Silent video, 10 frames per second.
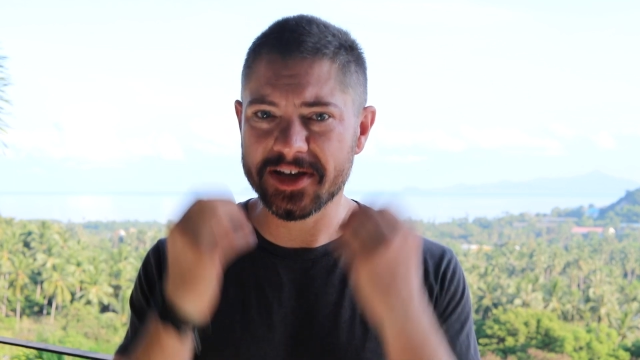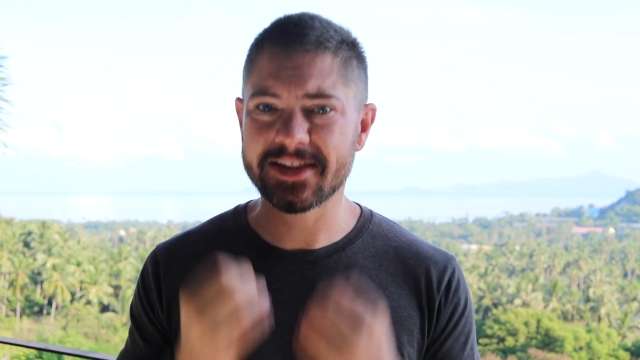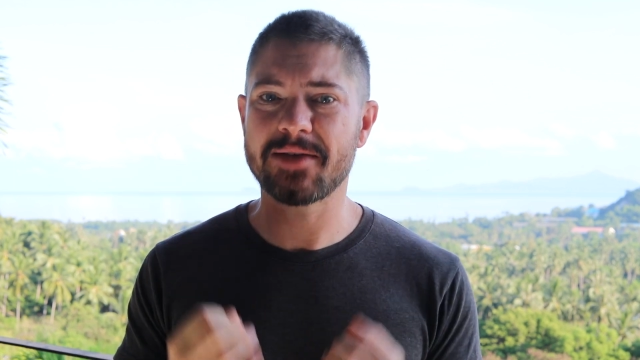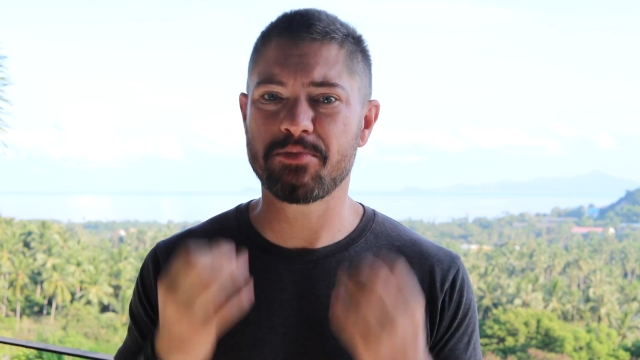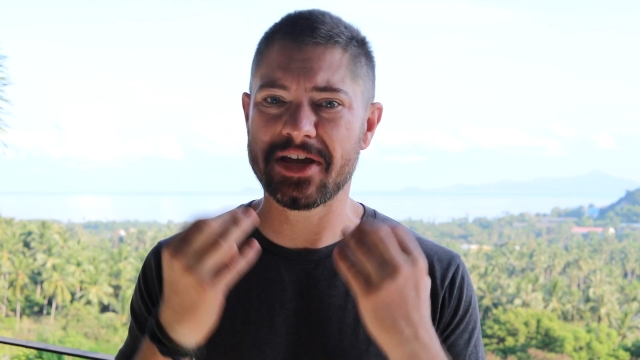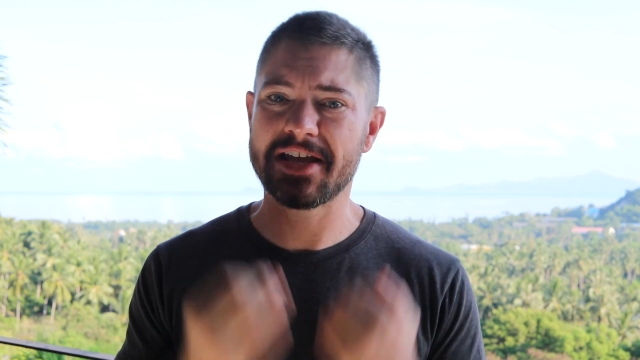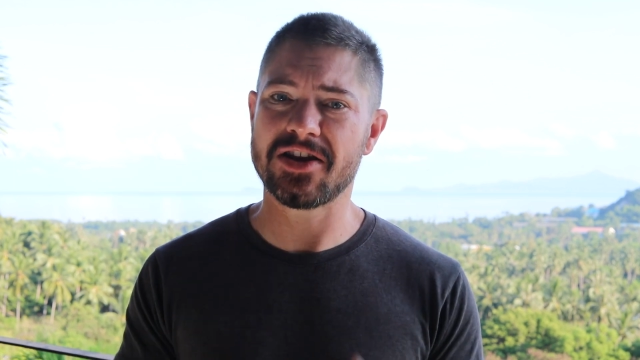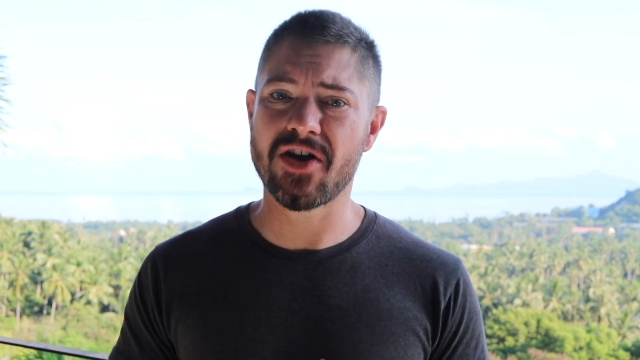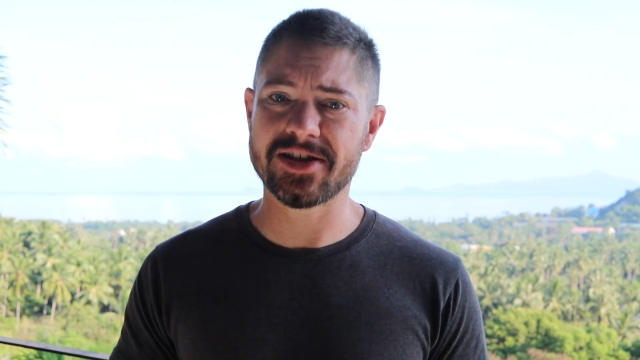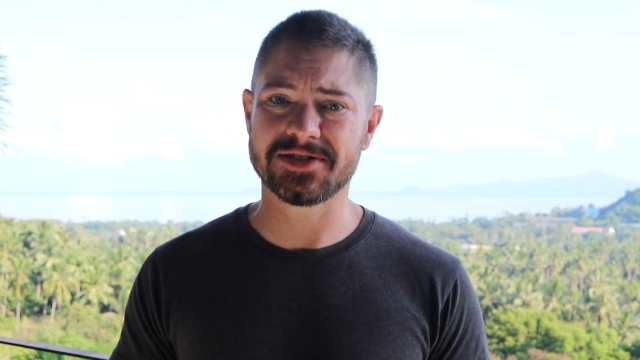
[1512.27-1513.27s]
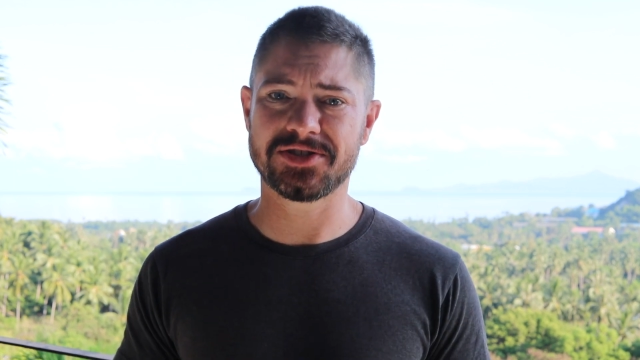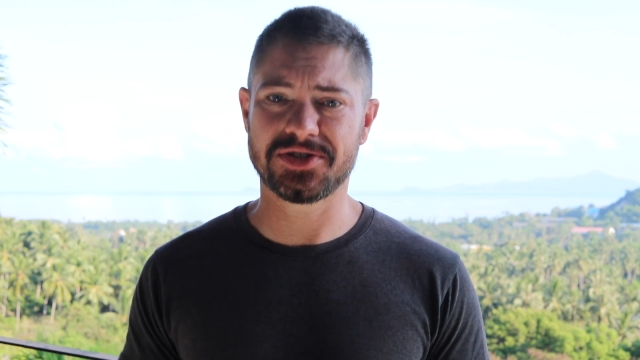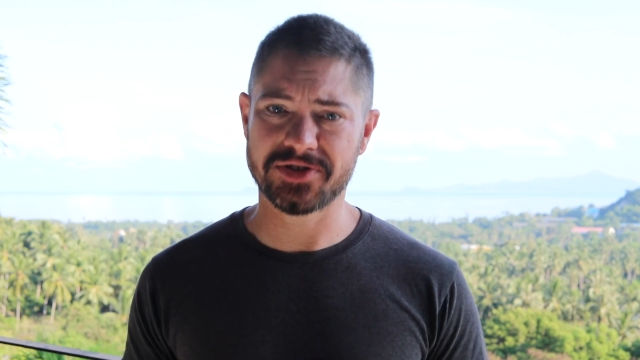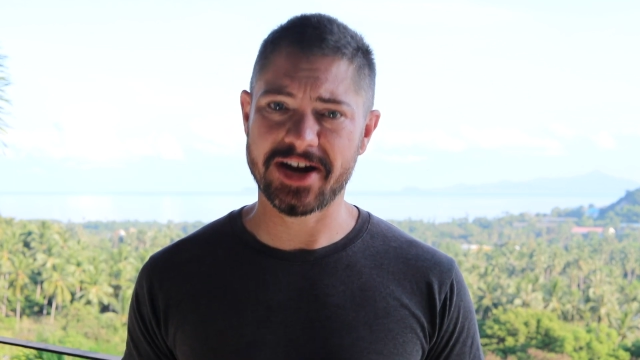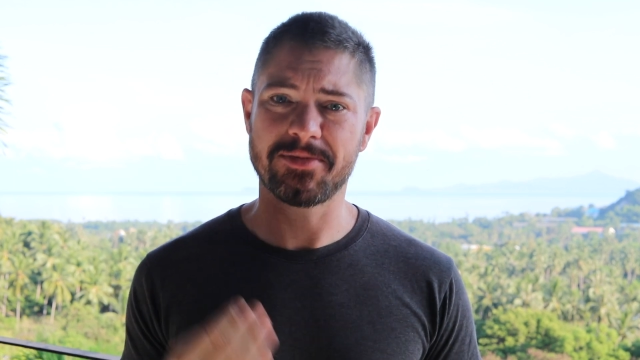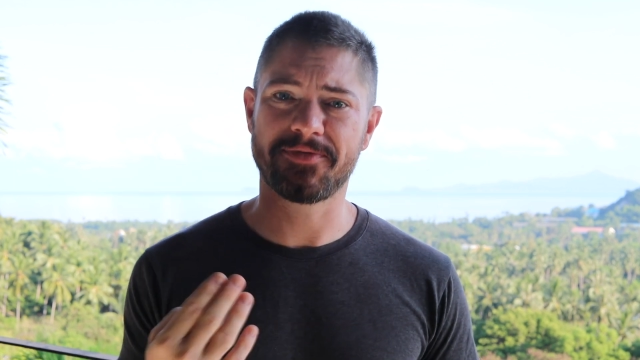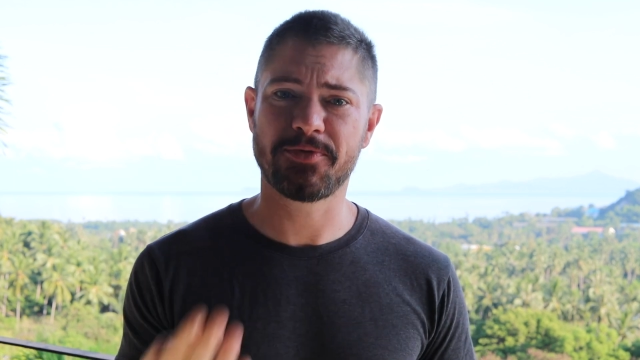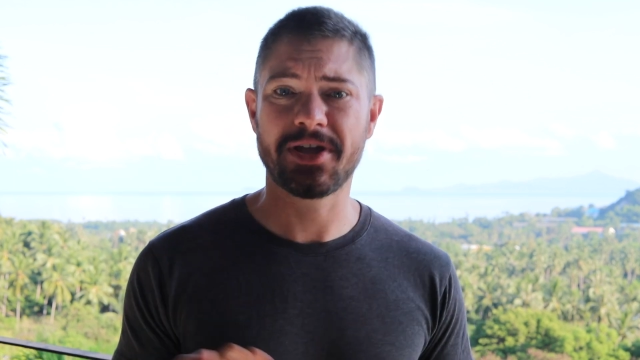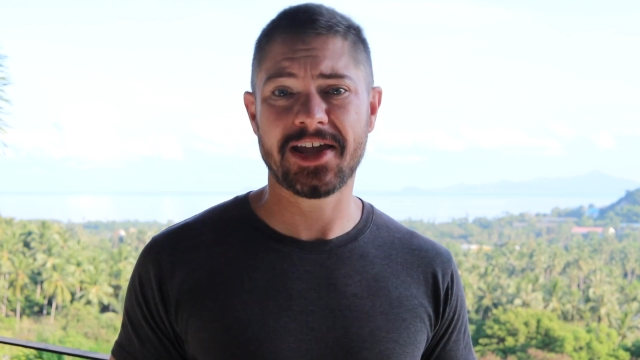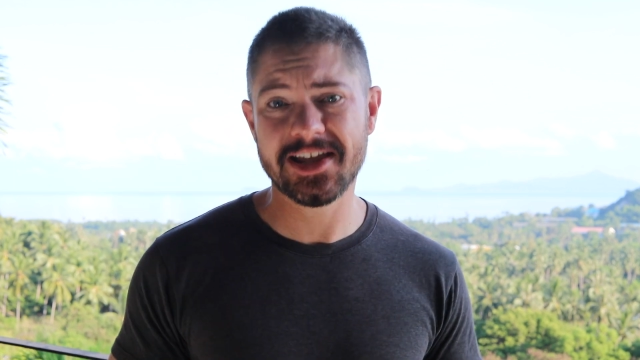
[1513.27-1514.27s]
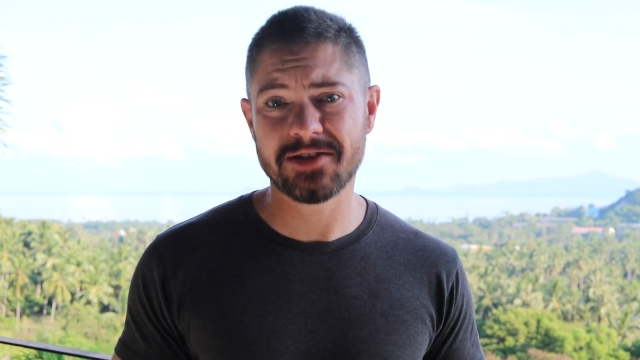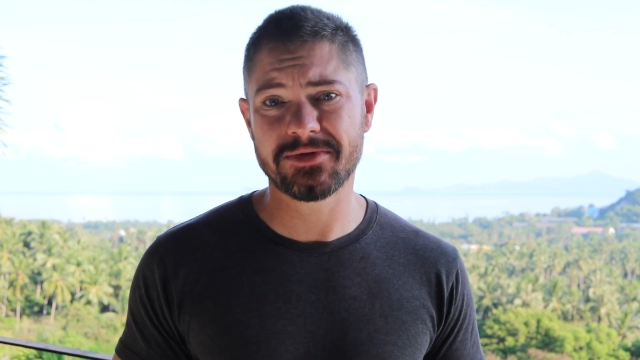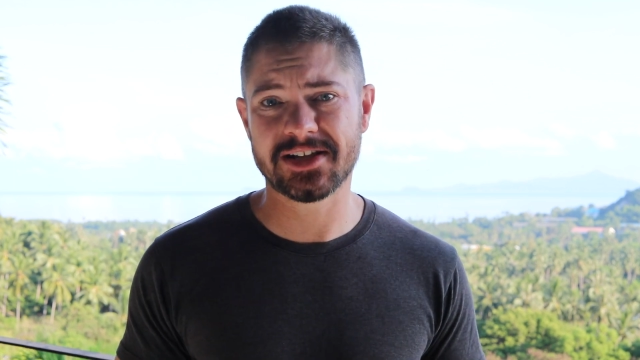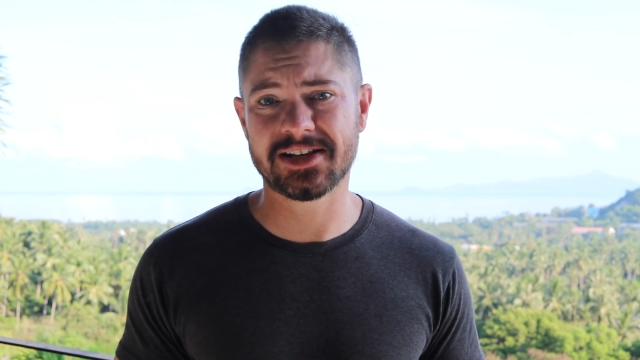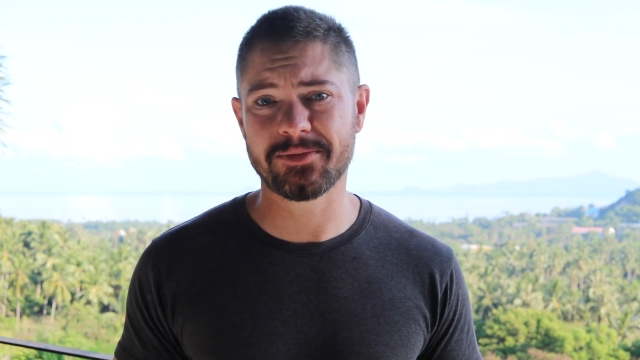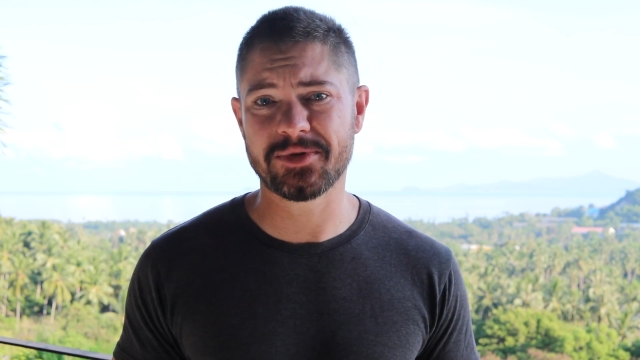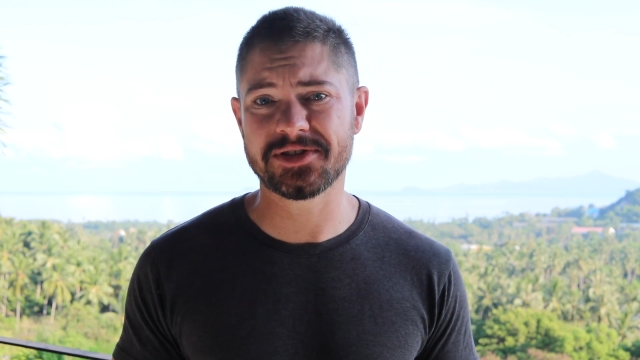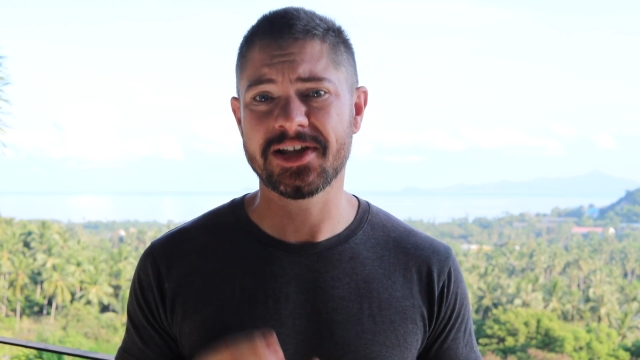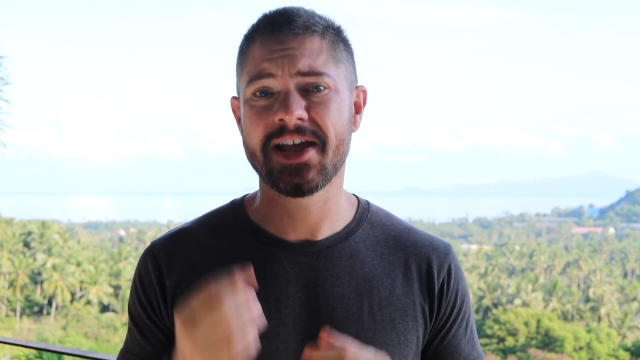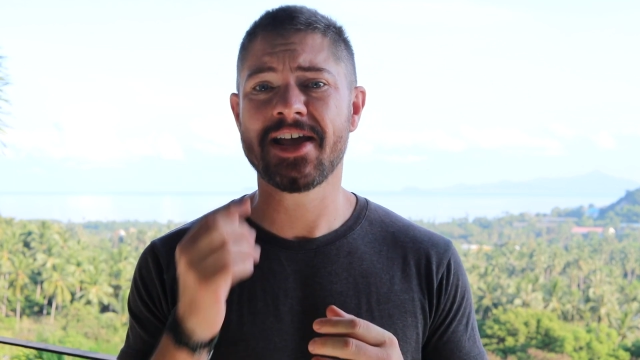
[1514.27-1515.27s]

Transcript: get that beard nice and straight before you hit it with the clippers,